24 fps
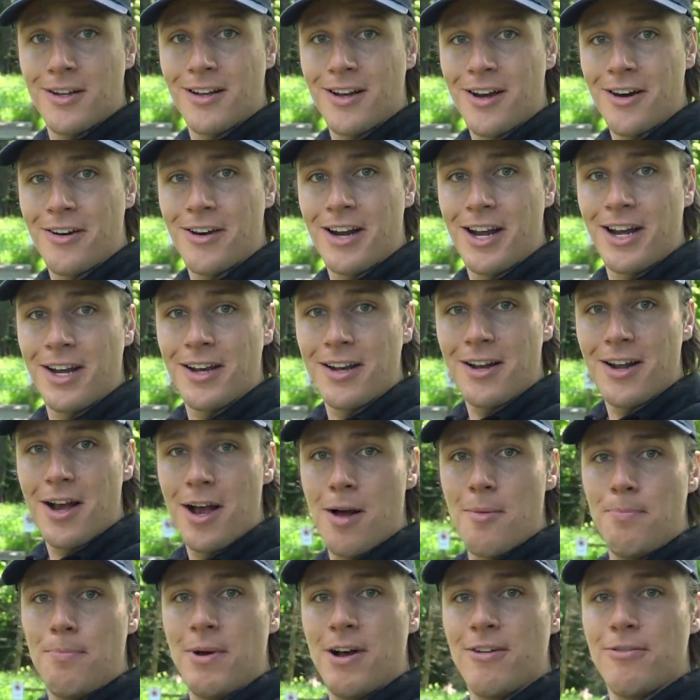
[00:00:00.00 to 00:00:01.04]
All right,
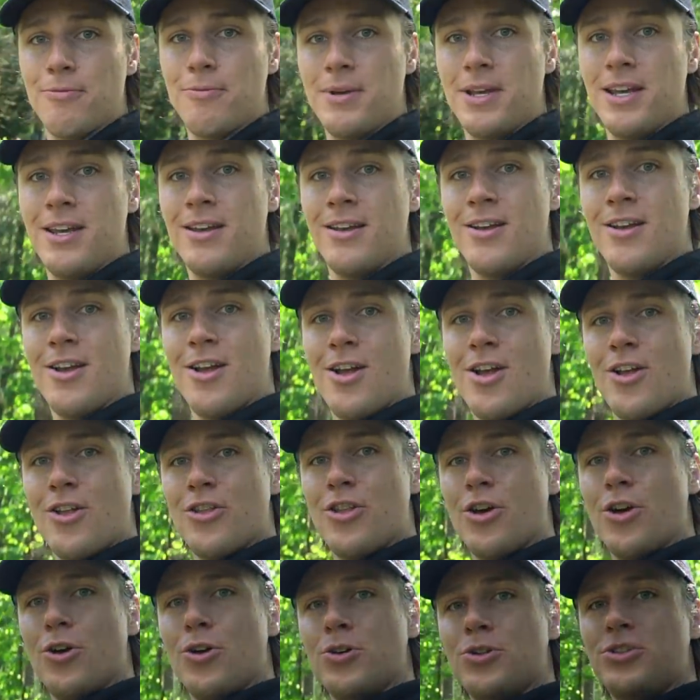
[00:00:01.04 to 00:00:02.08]
above me,
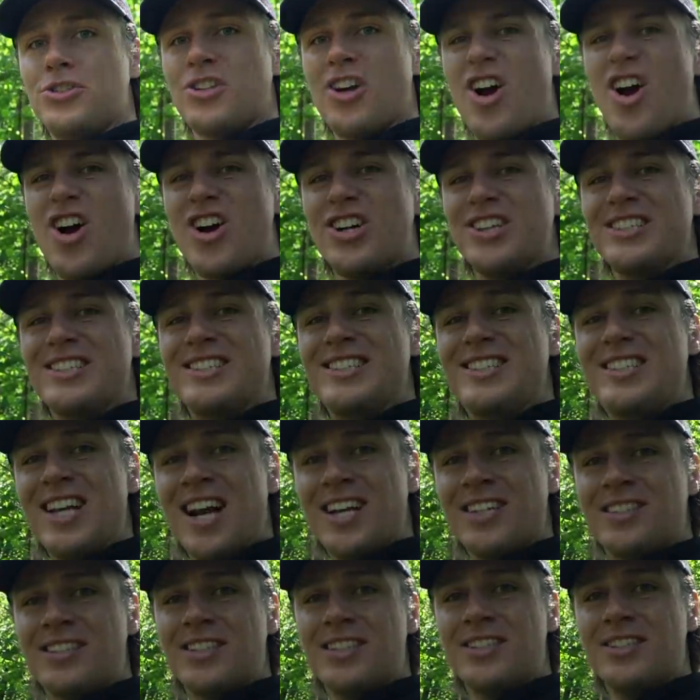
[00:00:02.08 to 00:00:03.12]
those are
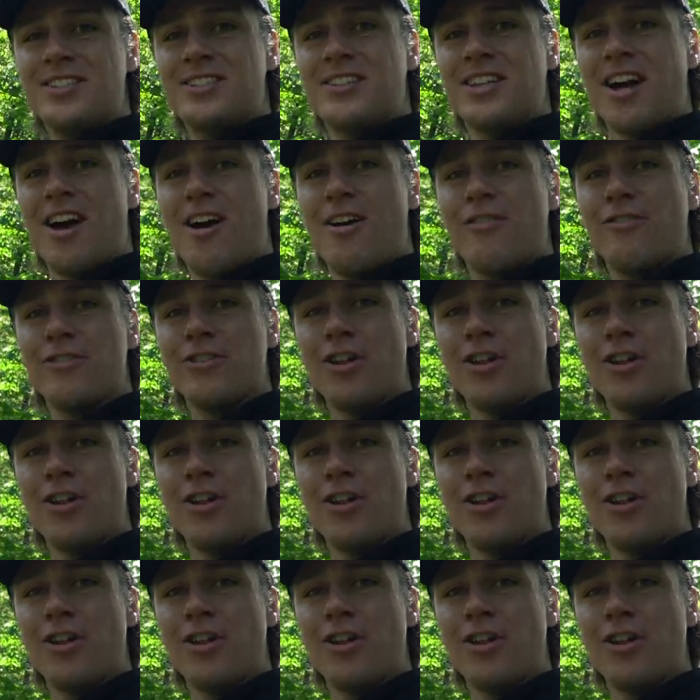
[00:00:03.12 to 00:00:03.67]
dozens of